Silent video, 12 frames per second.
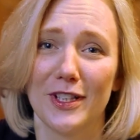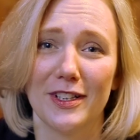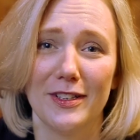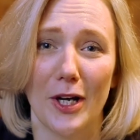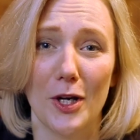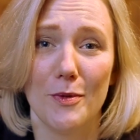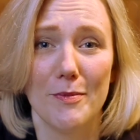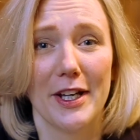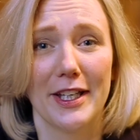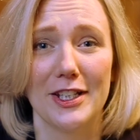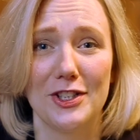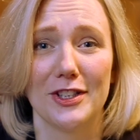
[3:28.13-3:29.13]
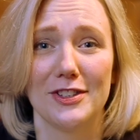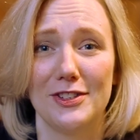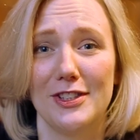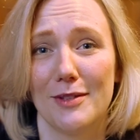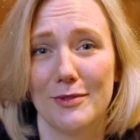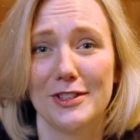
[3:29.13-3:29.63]
and I hope we might get a chance
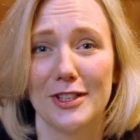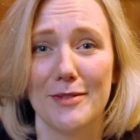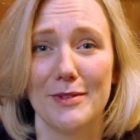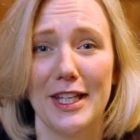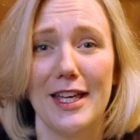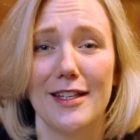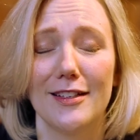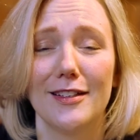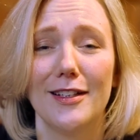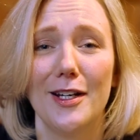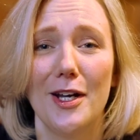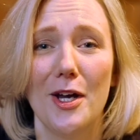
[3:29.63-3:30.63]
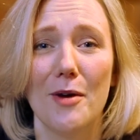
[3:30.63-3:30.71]
to do that one time again.